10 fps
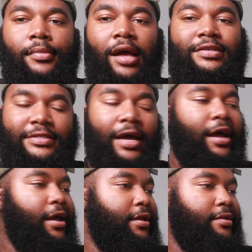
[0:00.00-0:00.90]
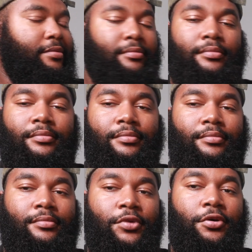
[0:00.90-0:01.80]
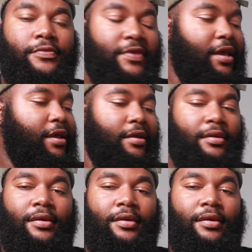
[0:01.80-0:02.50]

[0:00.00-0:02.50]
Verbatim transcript: I signed. You know what I'm saying?